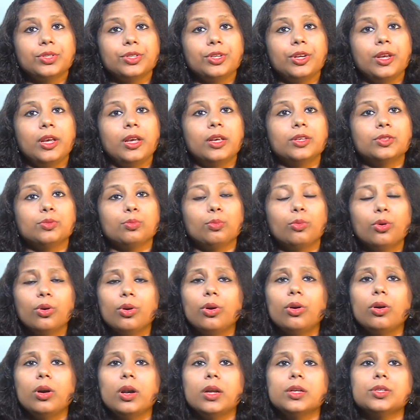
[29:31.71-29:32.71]
She is
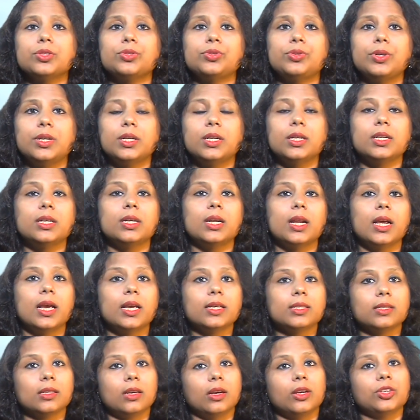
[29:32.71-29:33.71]
more or less treated
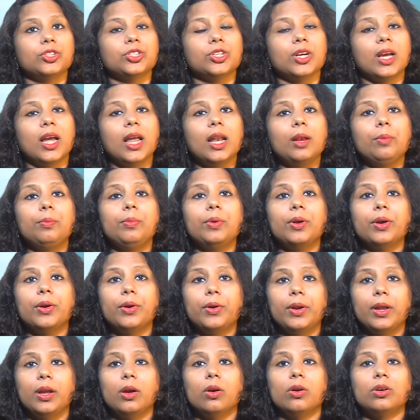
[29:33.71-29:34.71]
as a
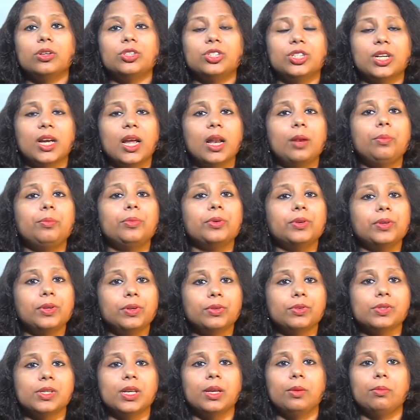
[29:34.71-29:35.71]
childbearing or child
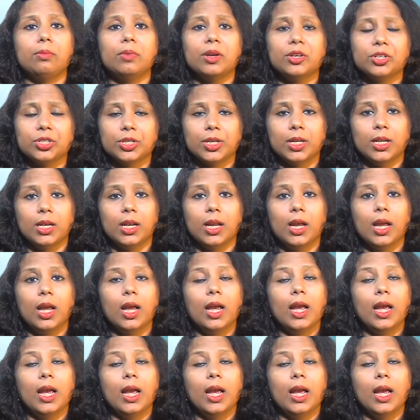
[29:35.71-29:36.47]
producing machine,